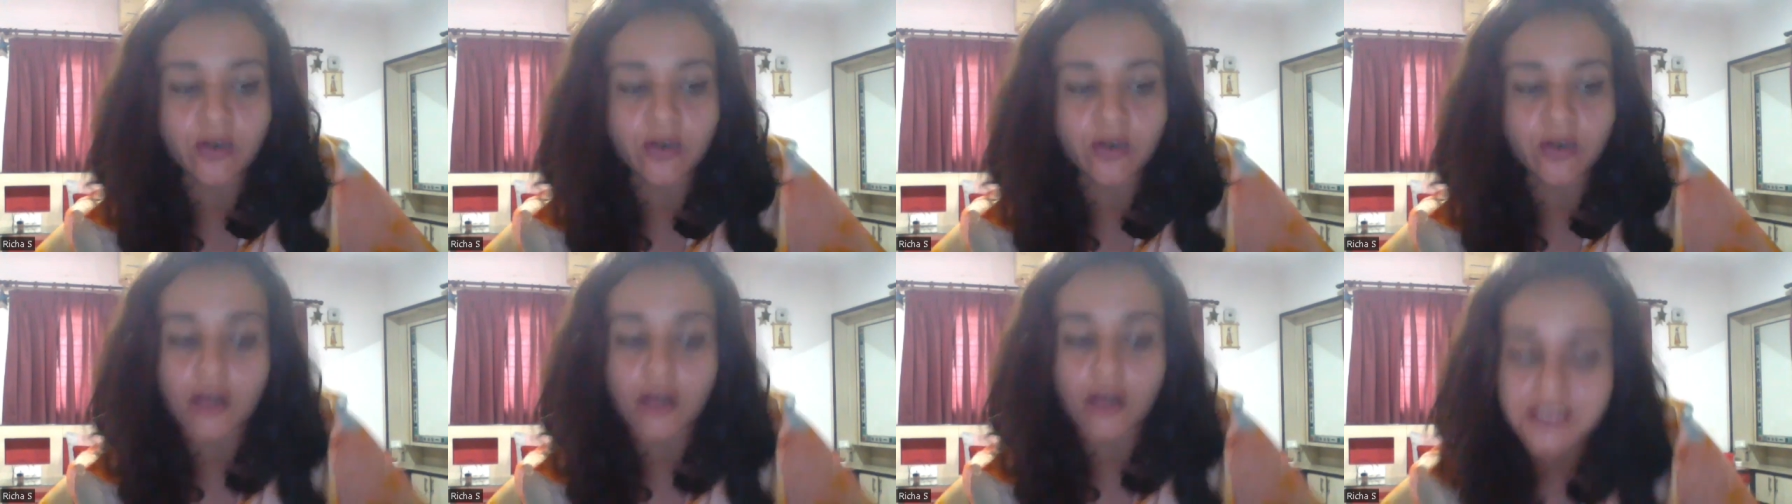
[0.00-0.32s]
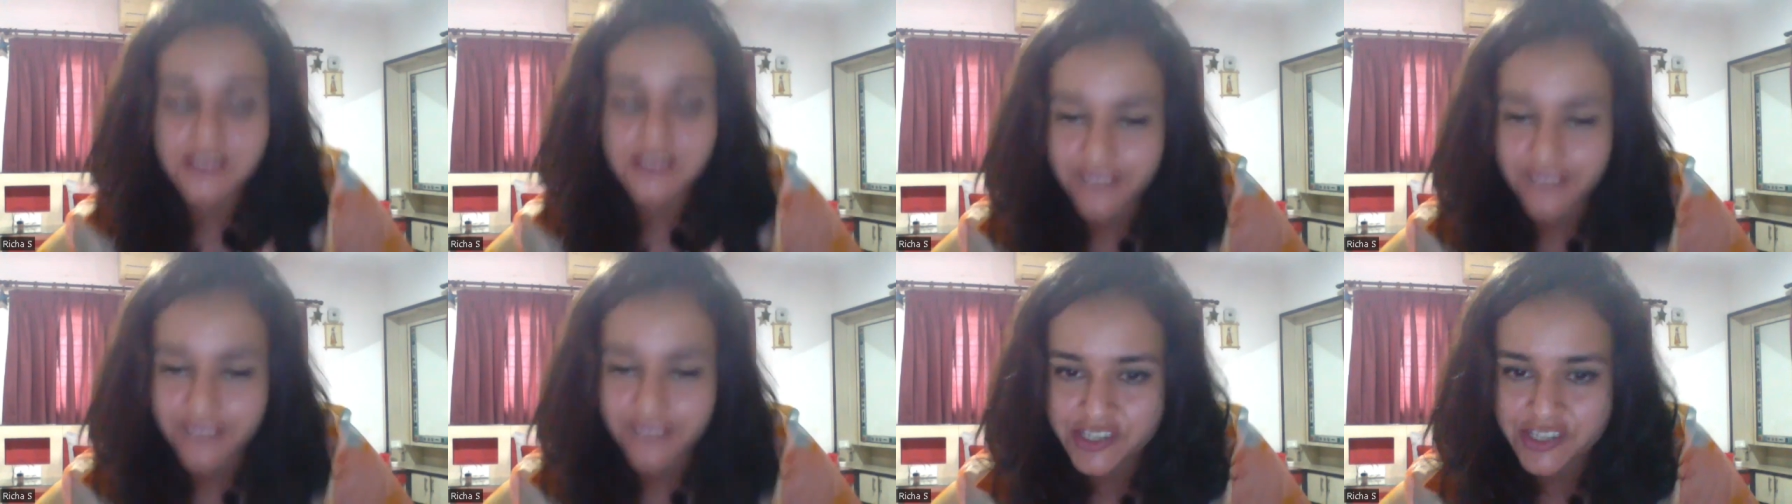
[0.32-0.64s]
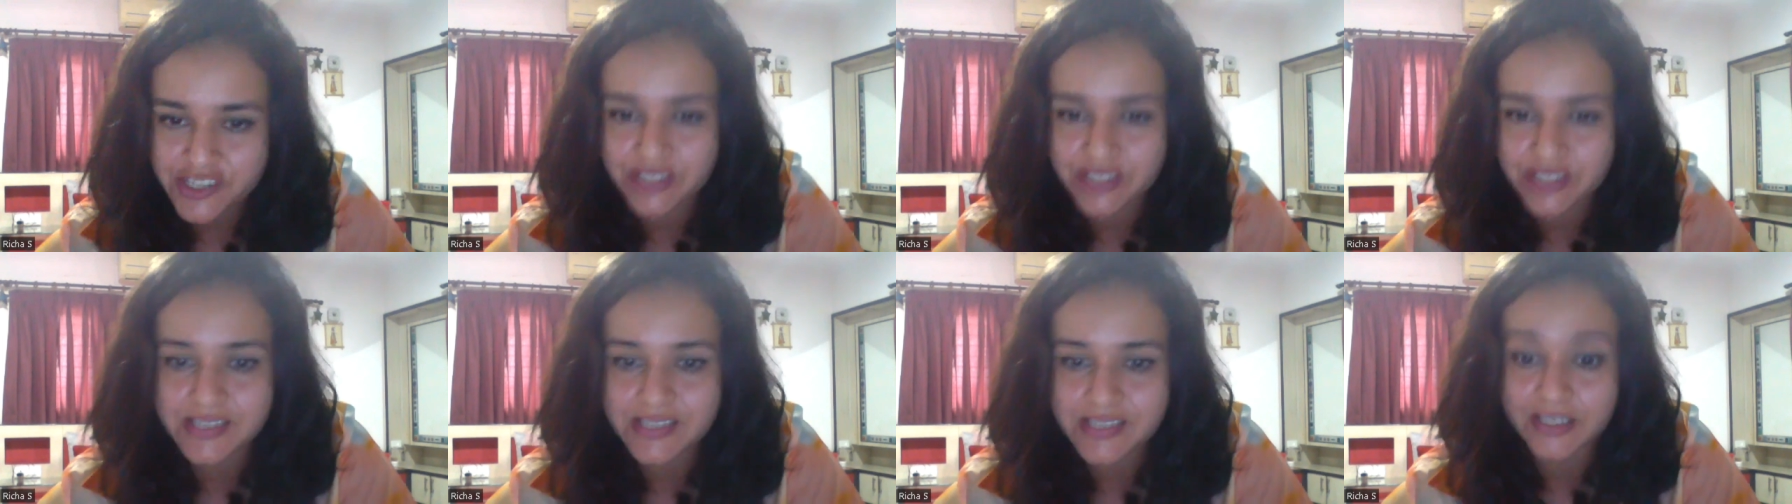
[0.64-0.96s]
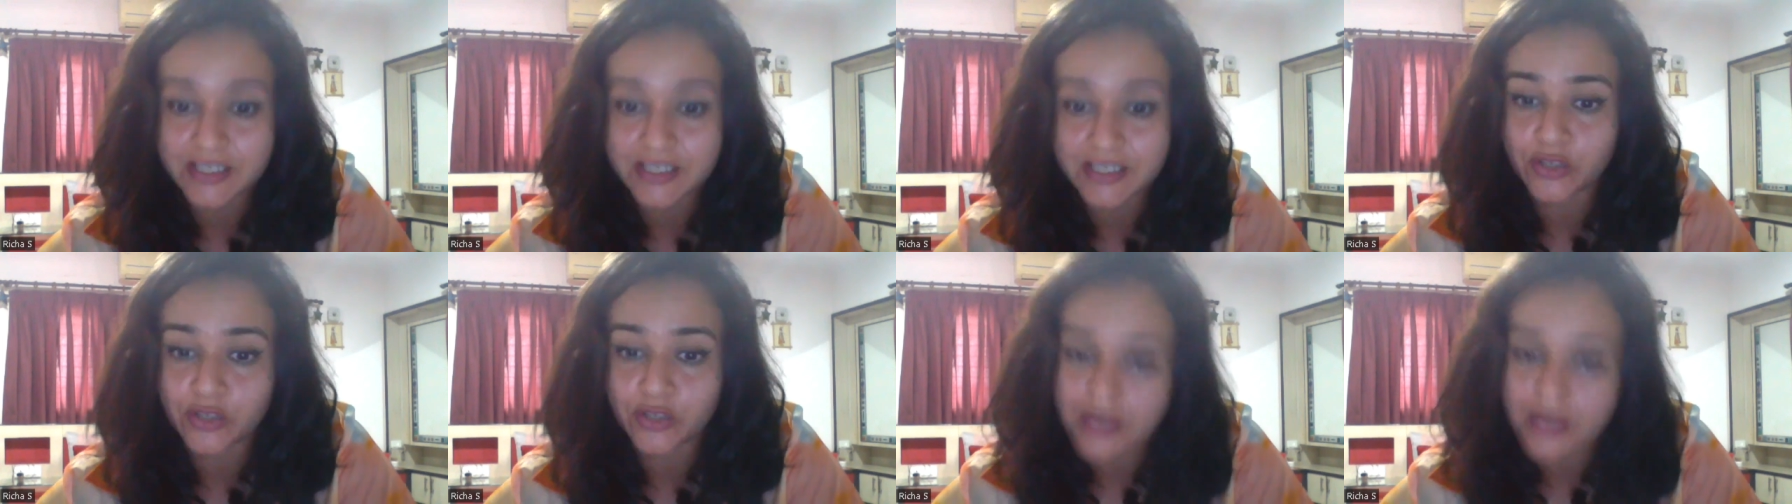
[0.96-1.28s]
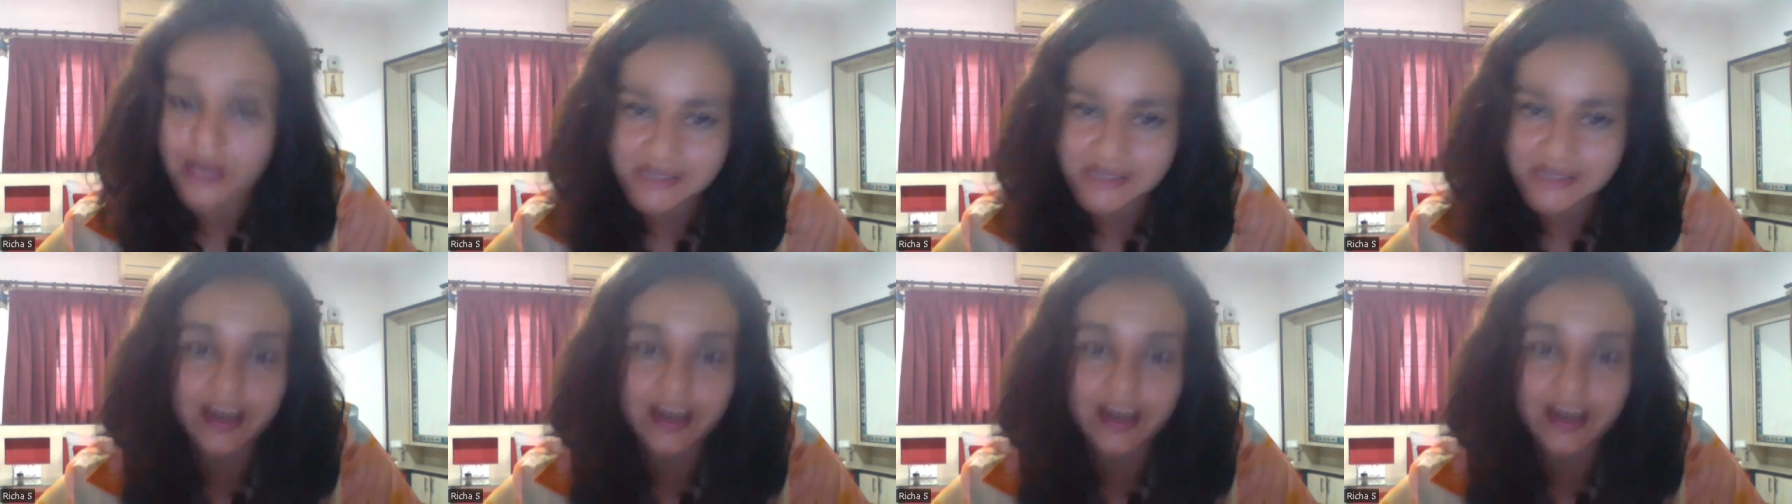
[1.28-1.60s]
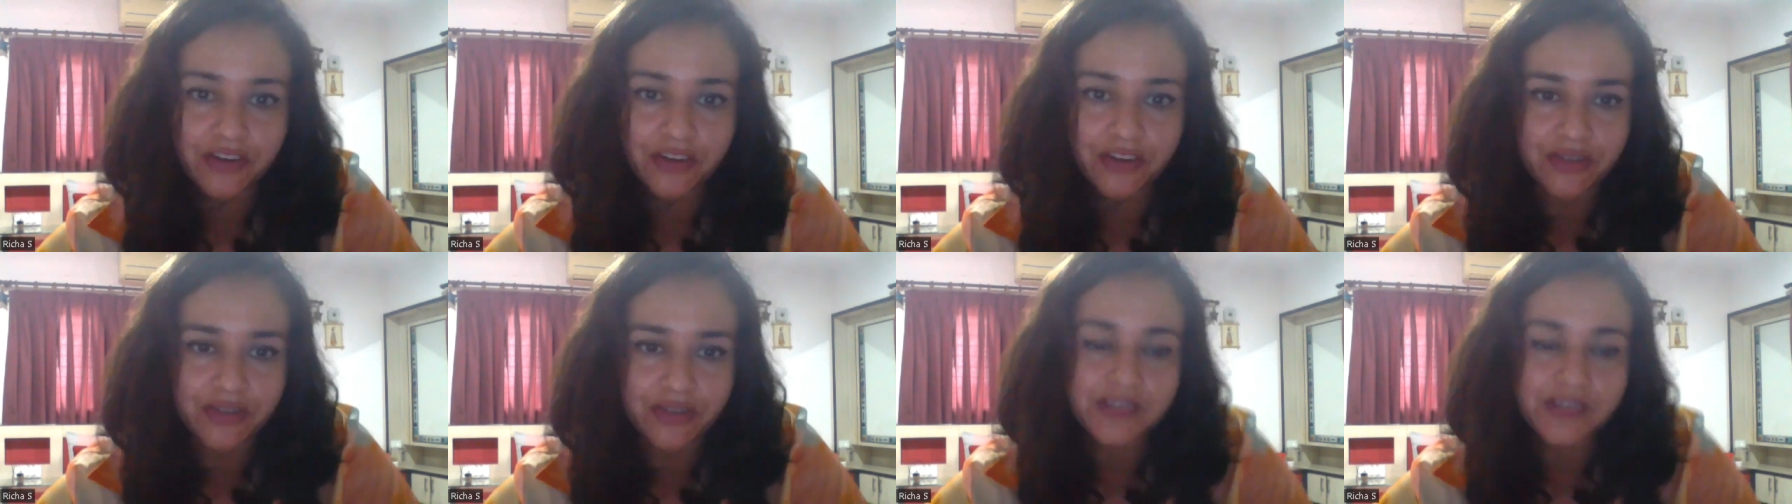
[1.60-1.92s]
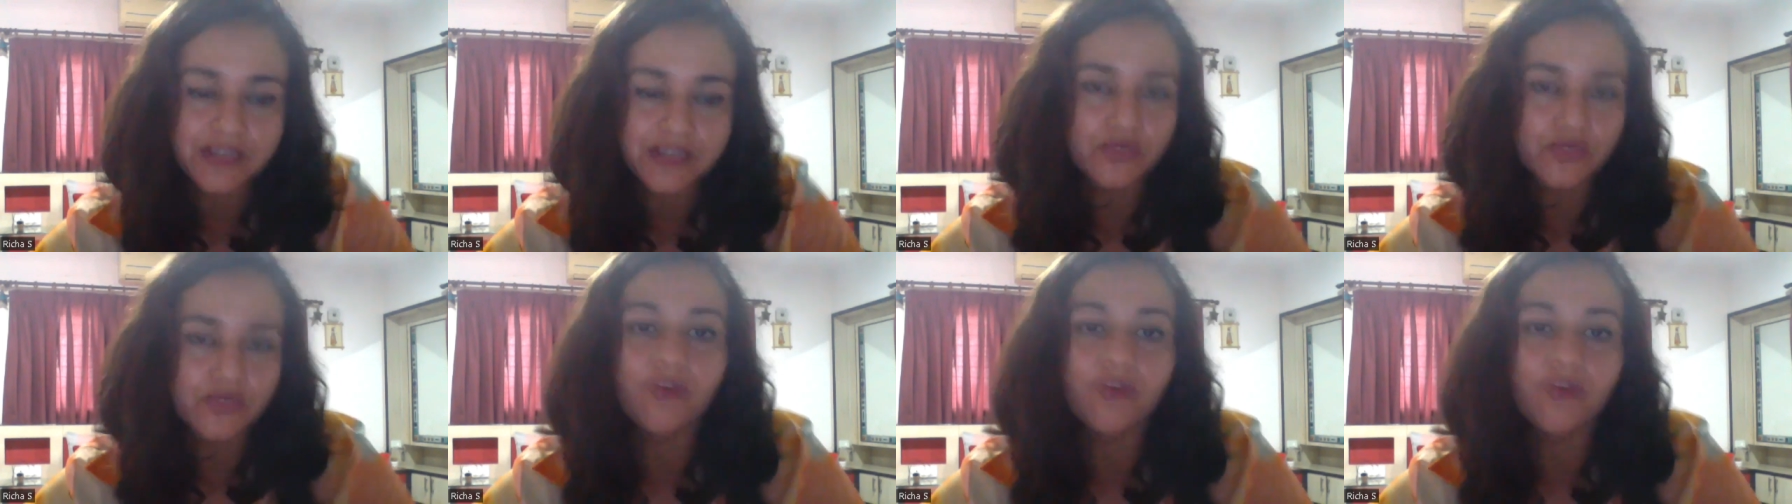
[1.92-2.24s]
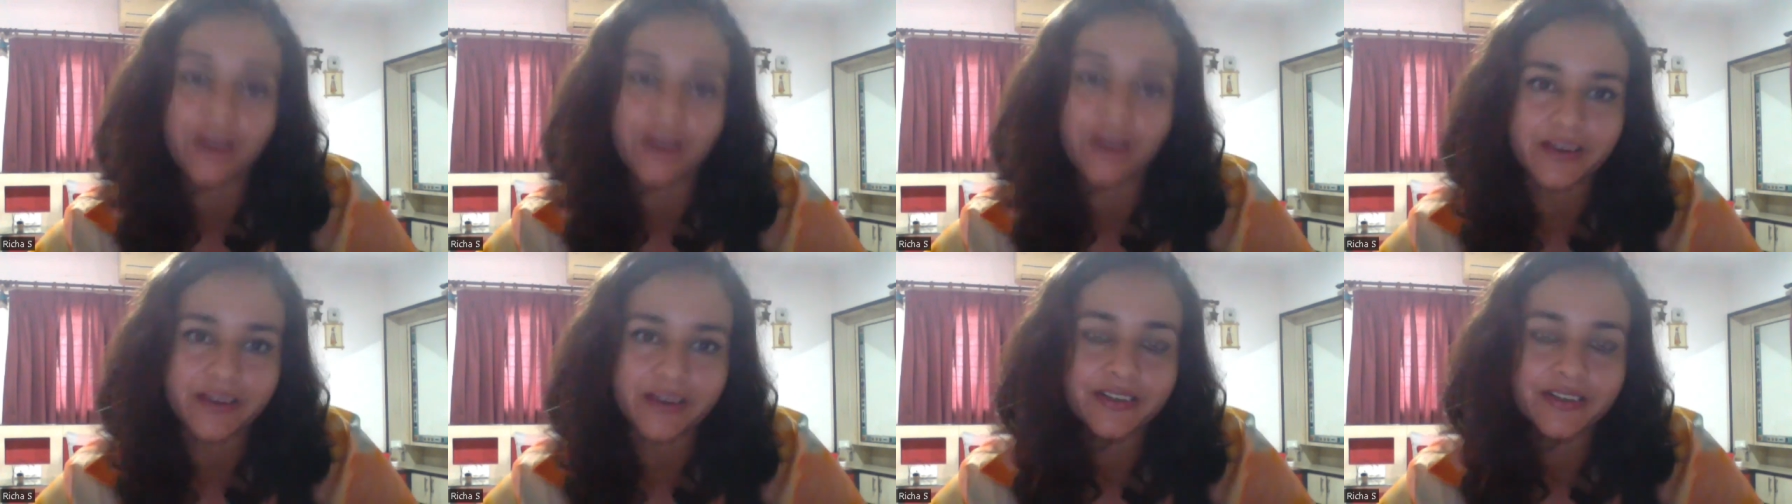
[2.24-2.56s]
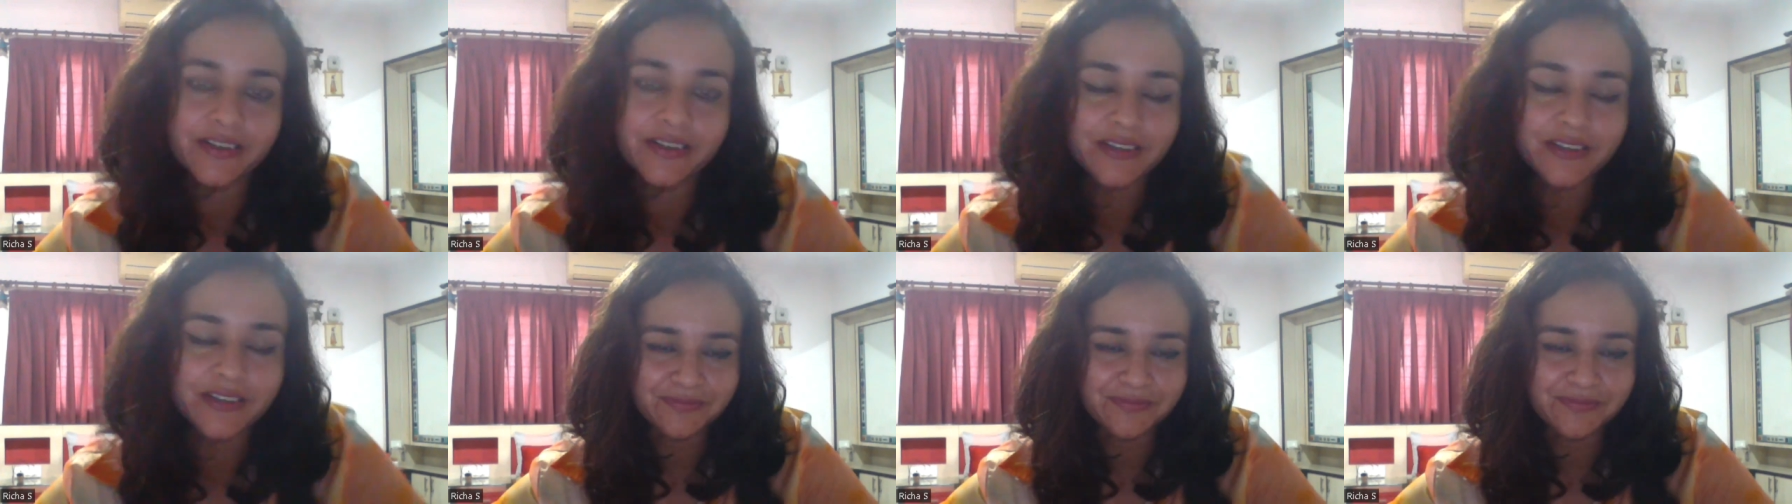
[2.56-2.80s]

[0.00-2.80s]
conservationists across the country so worried?